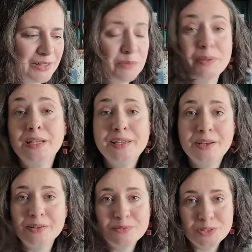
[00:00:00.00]
But
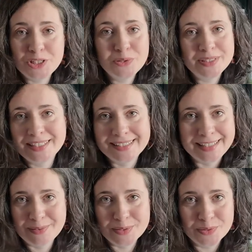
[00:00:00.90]
fortuitously,
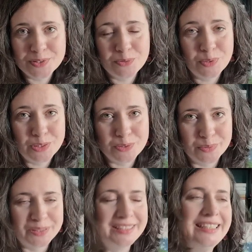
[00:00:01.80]
it was also
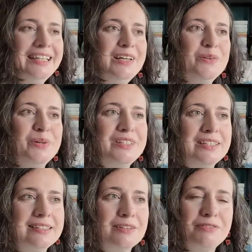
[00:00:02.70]
Wonderwool, which
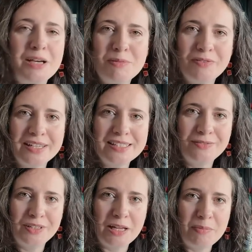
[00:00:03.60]
is a fibre
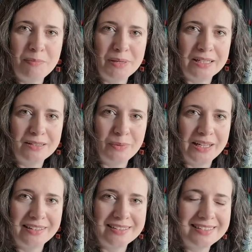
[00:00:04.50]
festival up in Builth
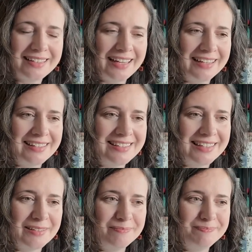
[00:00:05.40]
Wells, and
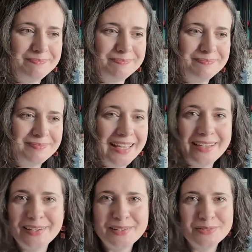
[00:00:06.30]
yeah,
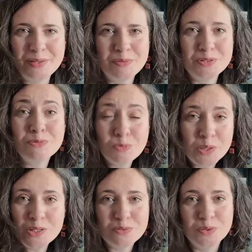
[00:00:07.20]
it was
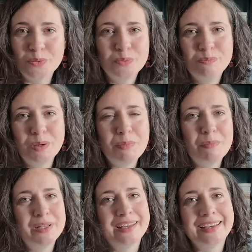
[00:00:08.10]
wonderful. My mum
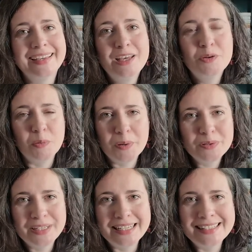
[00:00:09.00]
and I were
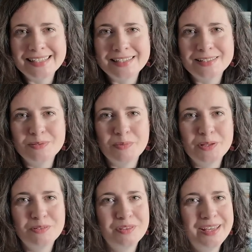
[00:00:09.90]
both knitters, we're
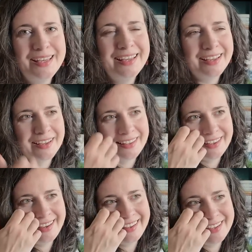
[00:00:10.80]
both
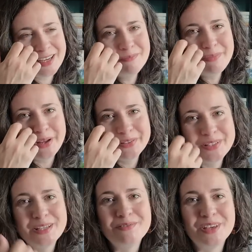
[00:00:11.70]

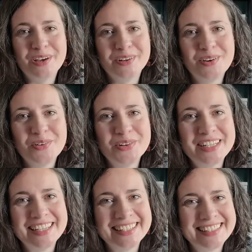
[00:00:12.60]
compulsive yarn
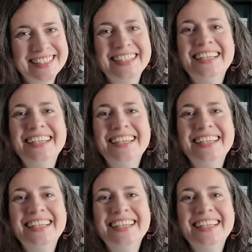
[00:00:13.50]
hoarders.